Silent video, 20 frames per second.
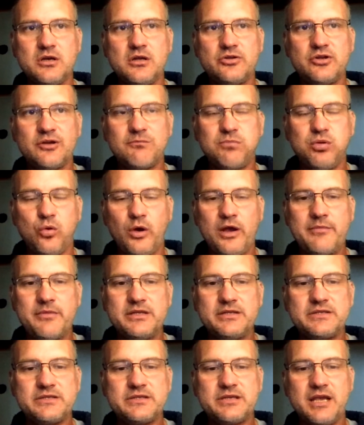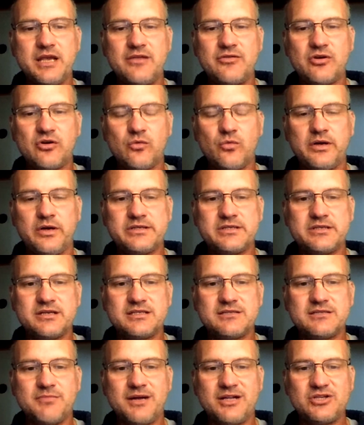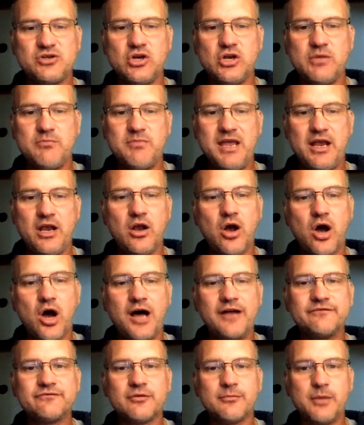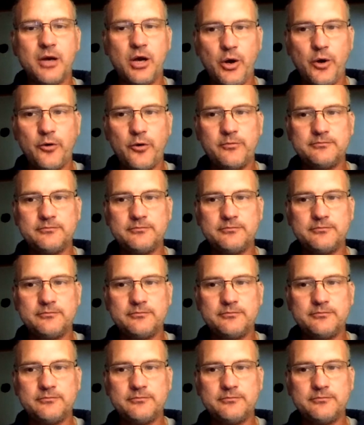deployments and there wasn't as much being gone from home.